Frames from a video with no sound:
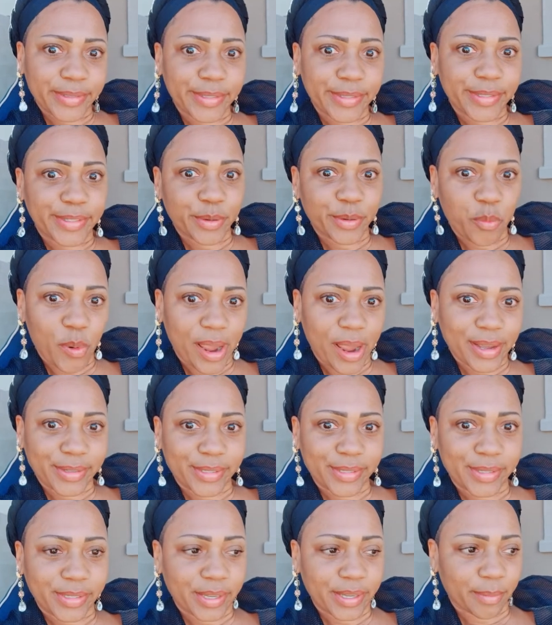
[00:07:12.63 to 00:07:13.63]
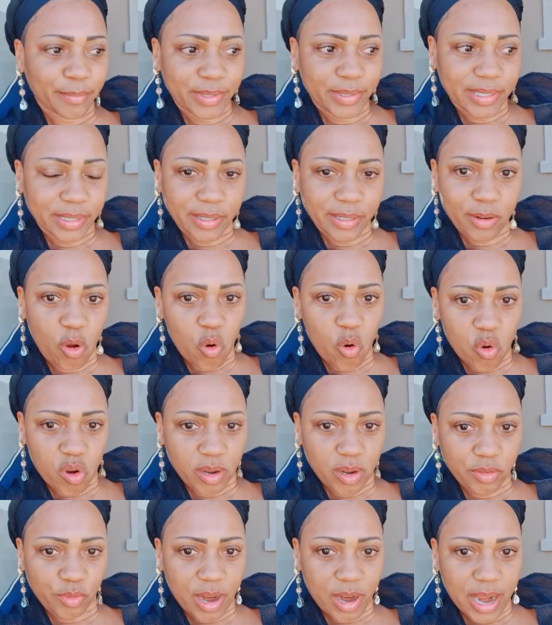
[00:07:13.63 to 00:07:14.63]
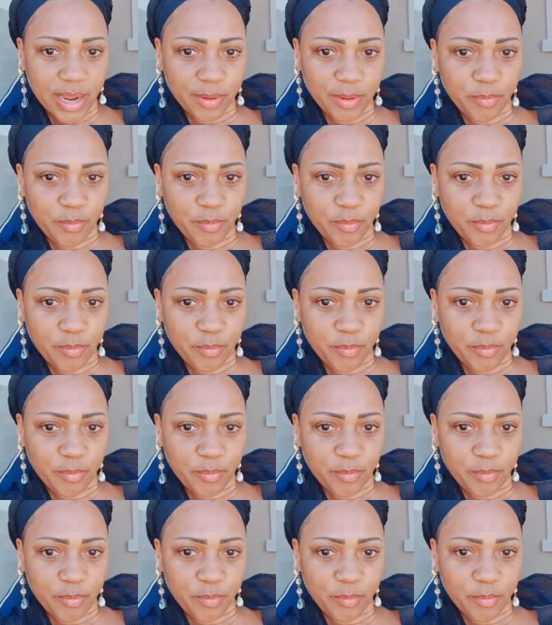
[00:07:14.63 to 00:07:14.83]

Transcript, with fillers: to waste something on, right?